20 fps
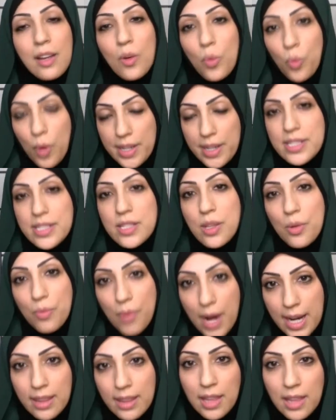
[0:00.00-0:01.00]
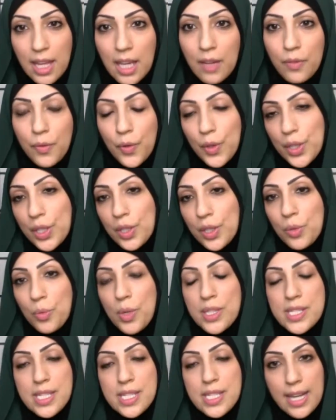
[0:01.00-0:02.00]
What is the right thing for you?
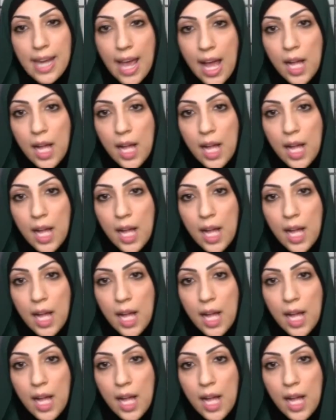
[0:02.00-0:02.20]
What's going to